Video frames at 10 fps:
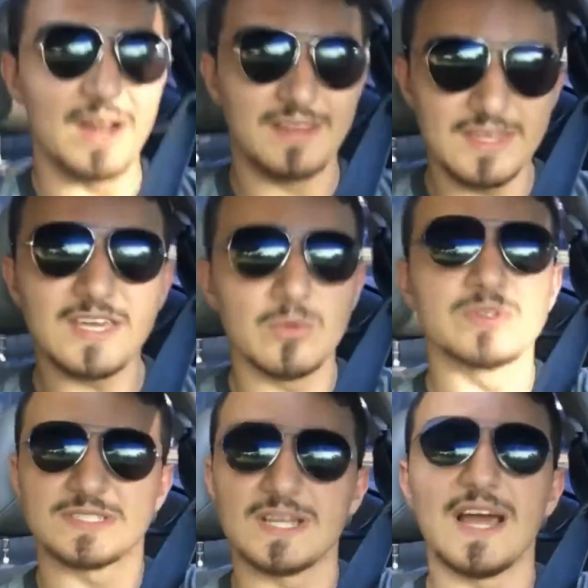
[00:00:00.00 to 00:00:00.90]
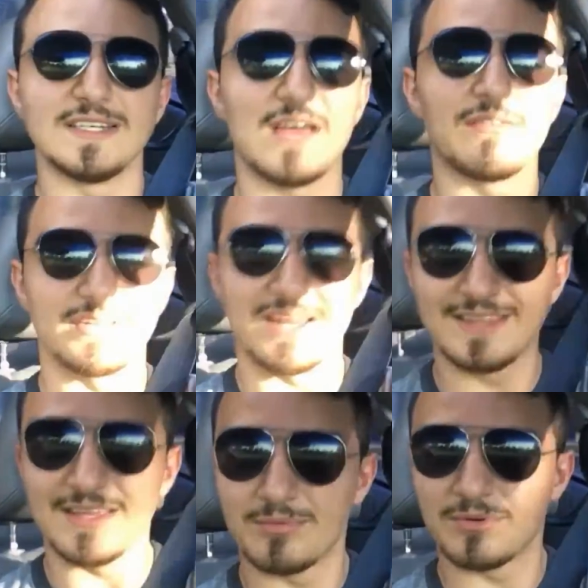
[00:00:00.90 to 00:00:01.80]
but I think it was 97
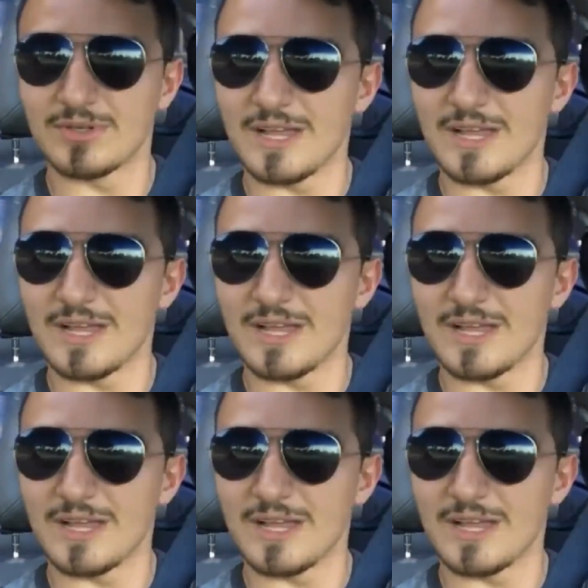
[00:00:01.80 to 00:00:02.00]
that they put